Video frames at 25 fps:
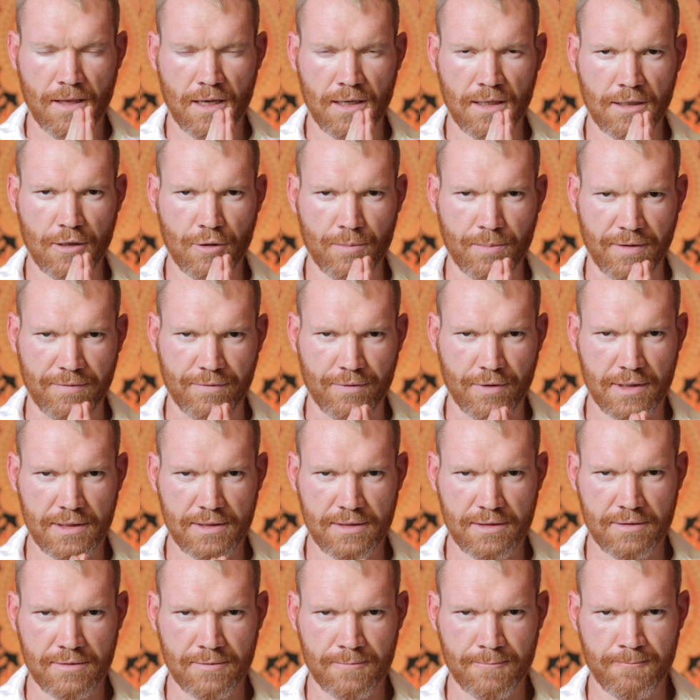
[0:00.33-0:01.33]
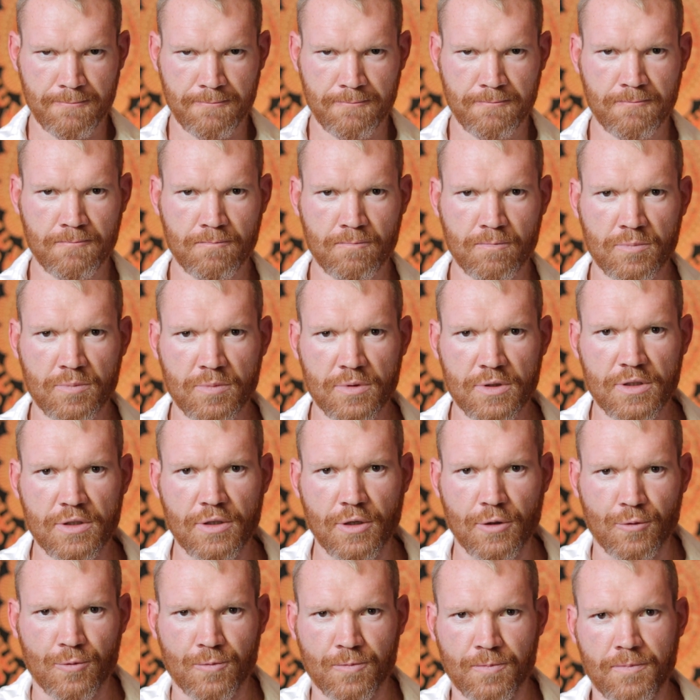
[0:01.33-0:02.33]
Hello, my friends.
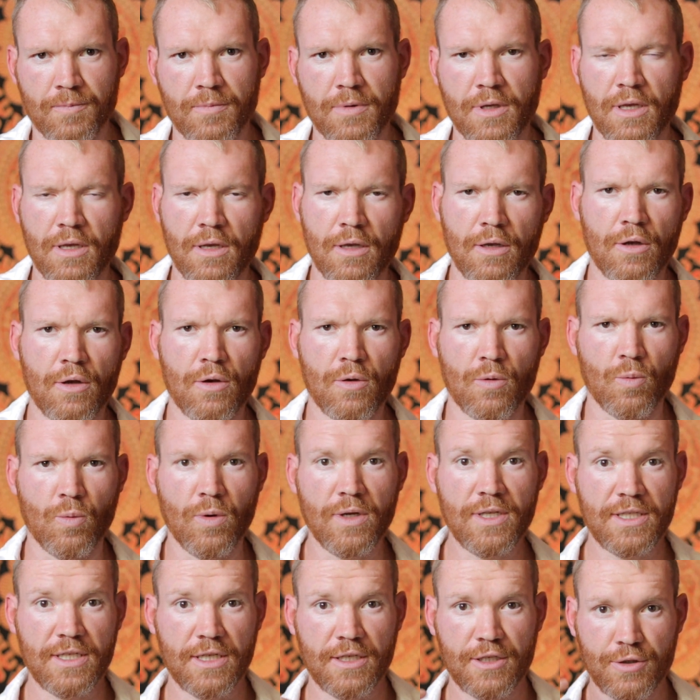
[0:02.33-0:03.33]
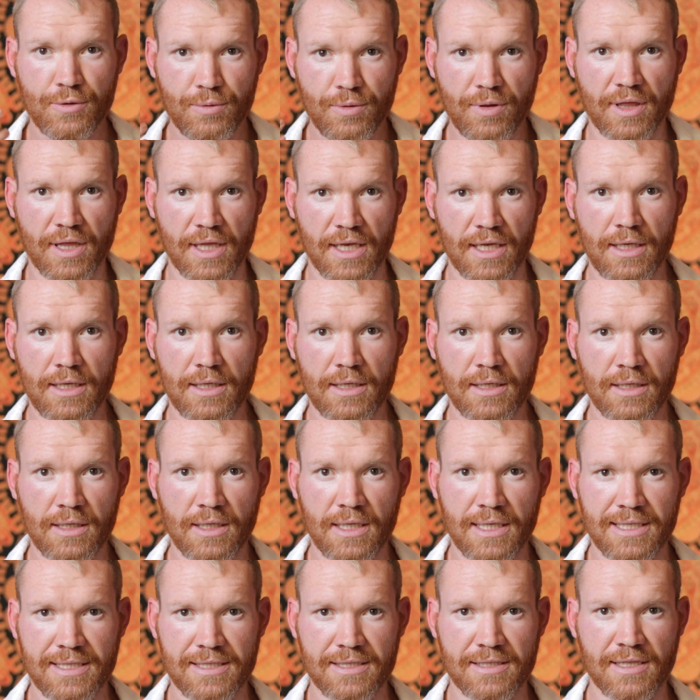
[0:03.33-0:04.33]
So, what do you think
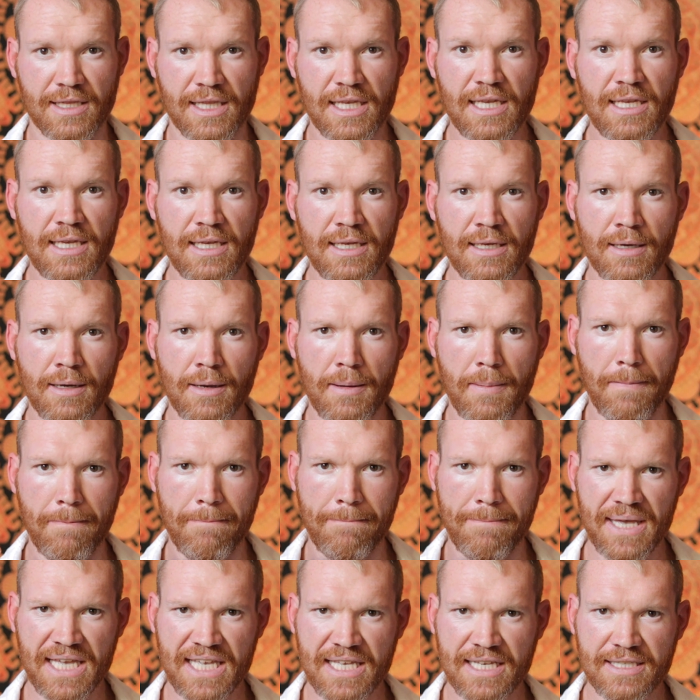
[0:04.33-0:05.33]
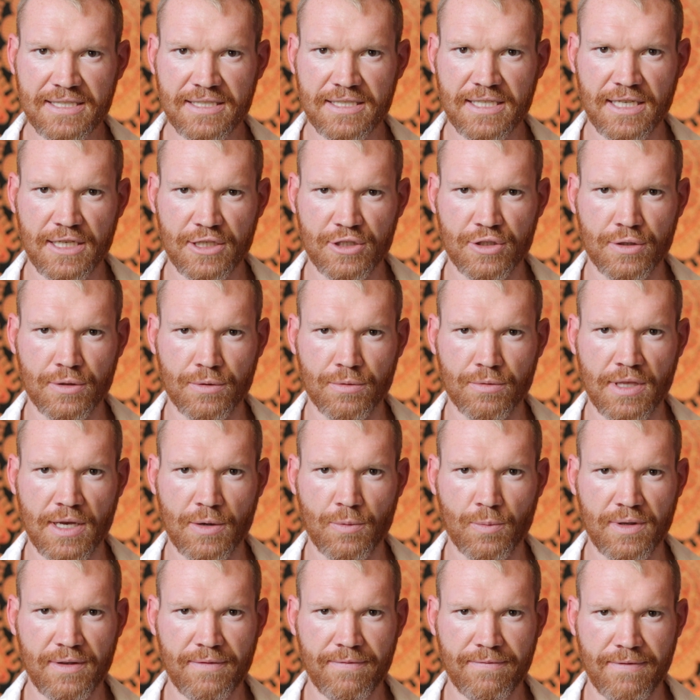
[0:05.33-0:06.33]
is the biggest issue
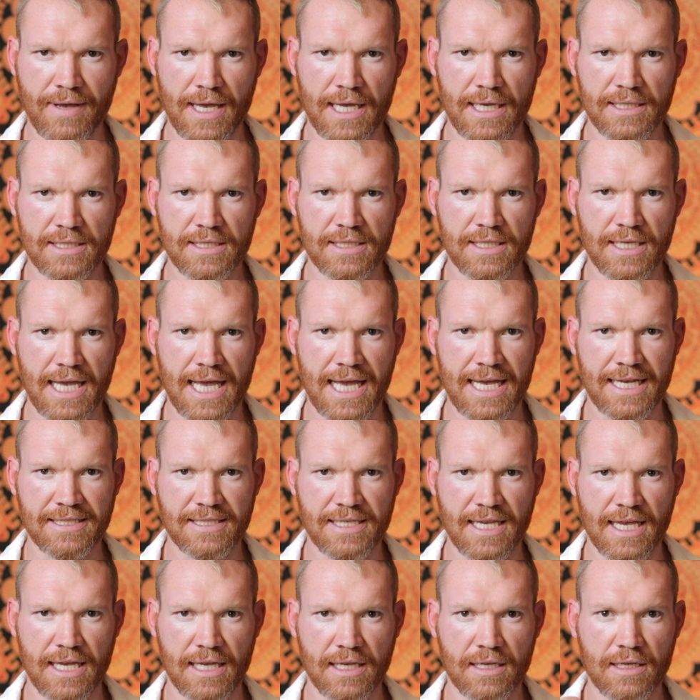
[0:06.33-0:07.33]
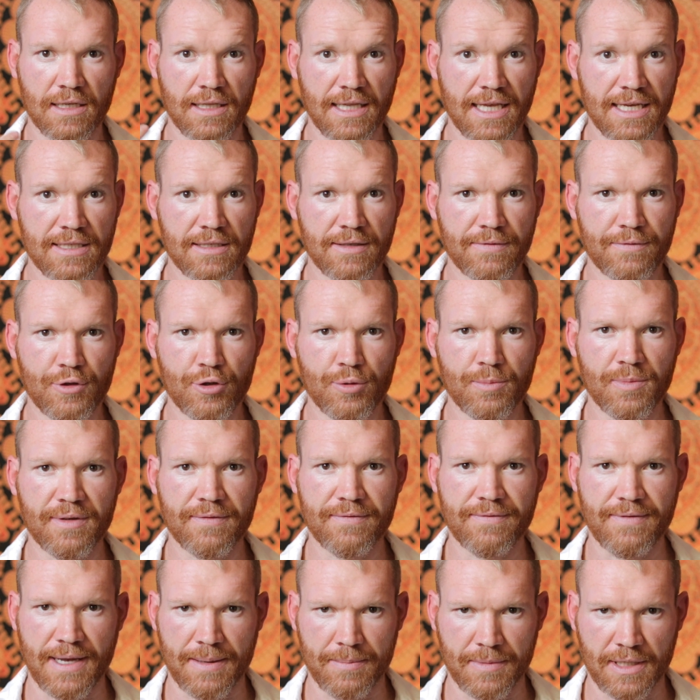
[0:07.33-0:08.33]
that we face as a collective human
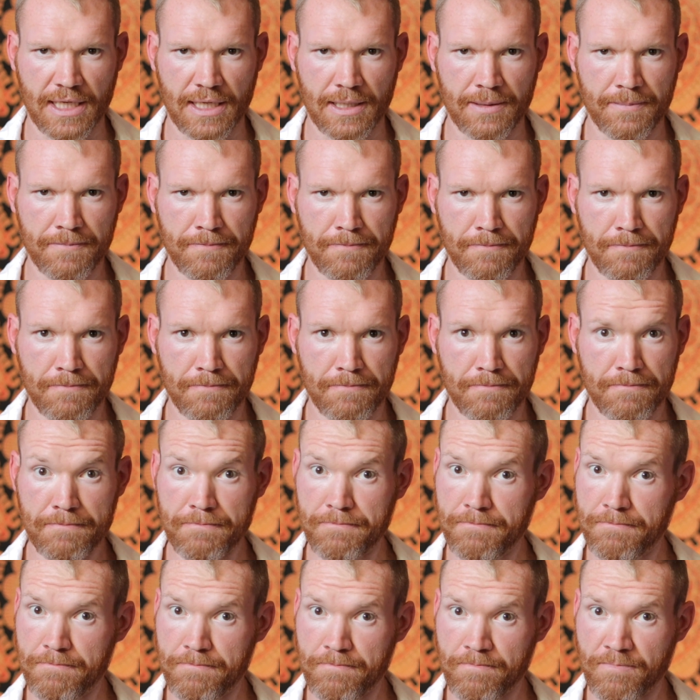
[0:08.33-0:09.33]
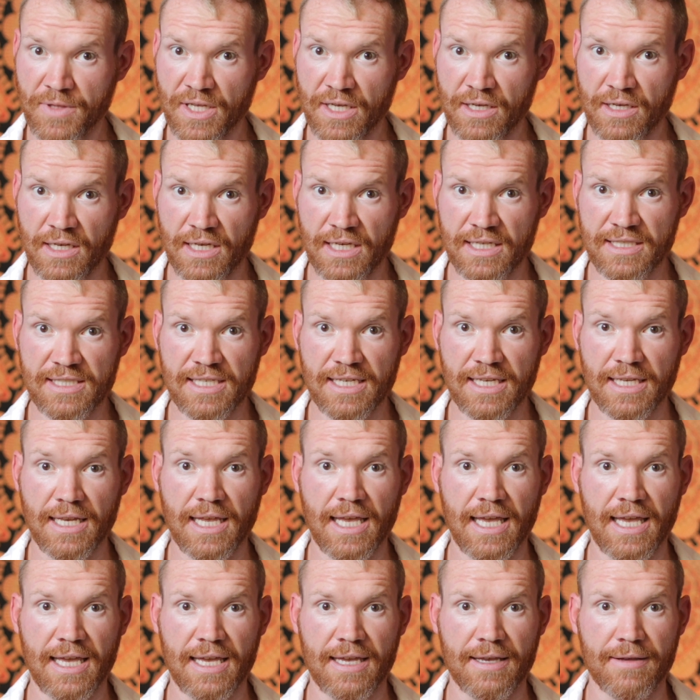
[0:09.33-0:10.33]
family? Is it
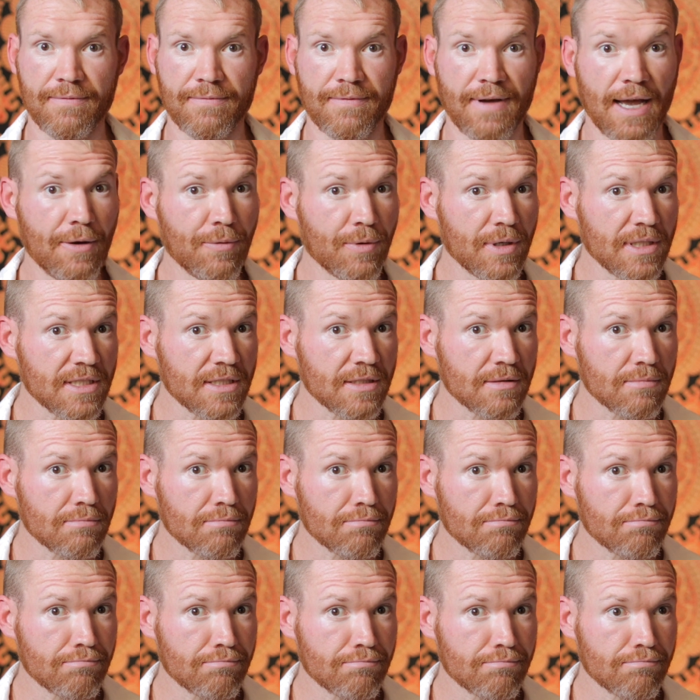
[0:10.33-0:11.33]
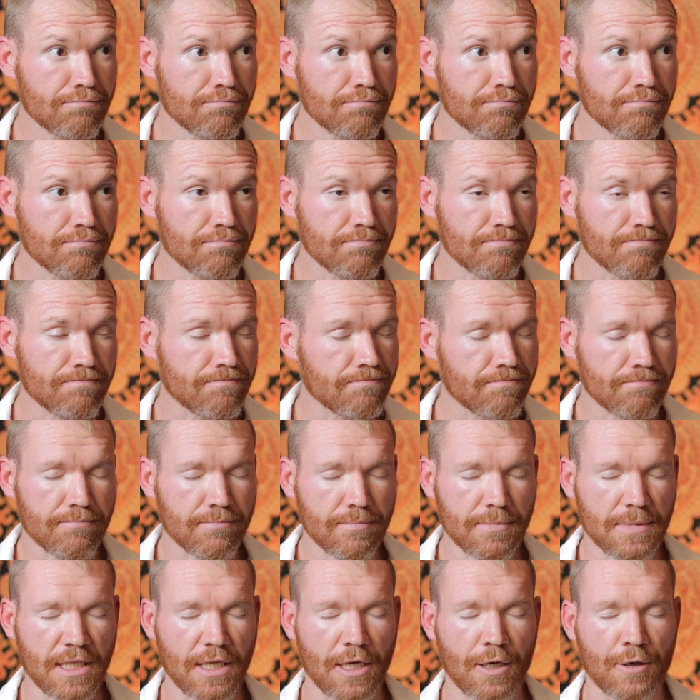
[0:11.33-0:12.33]
a virus?
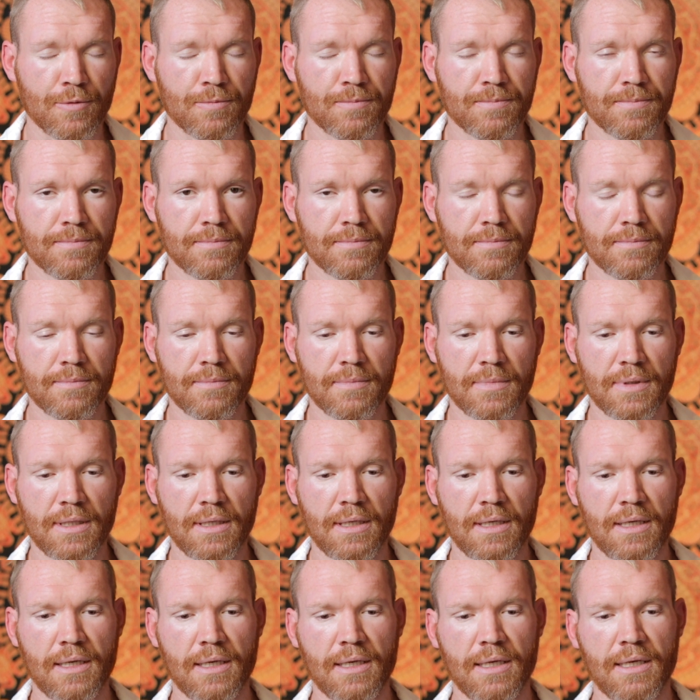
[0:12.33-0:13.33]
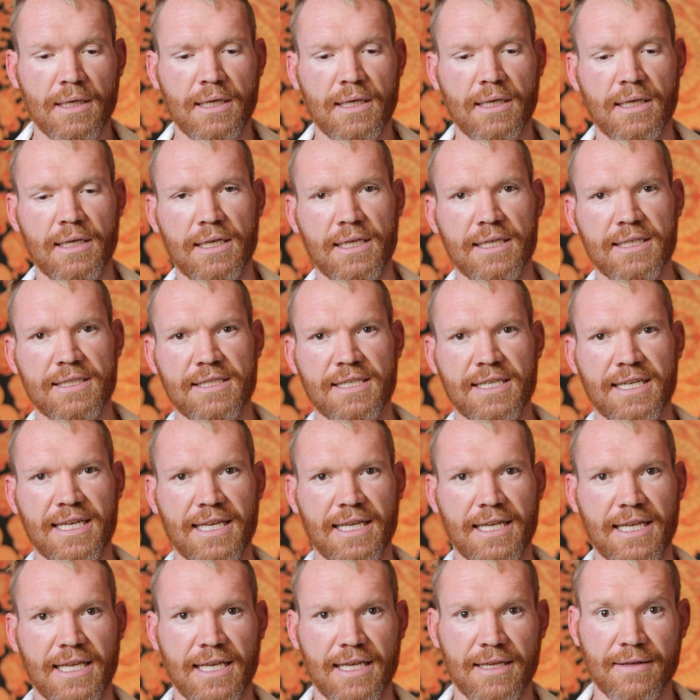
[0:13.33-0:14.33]
No. Is
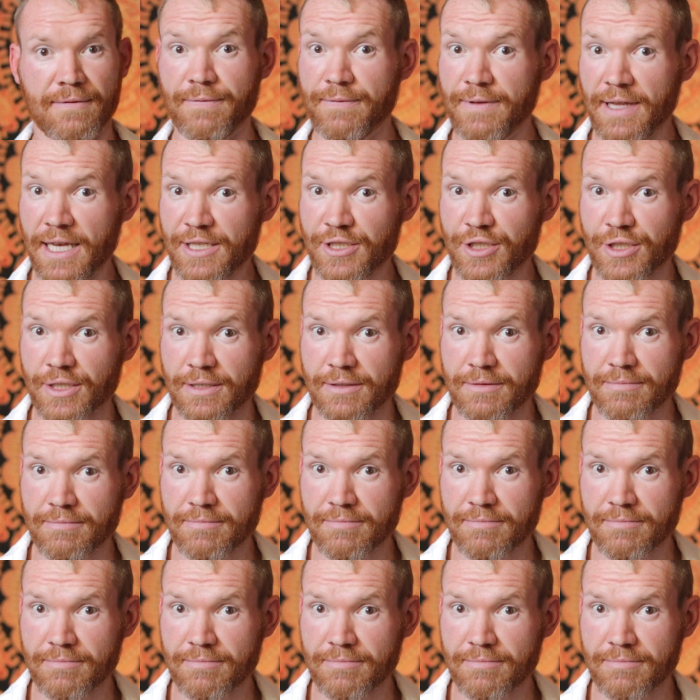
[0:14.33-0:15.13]
it inflation?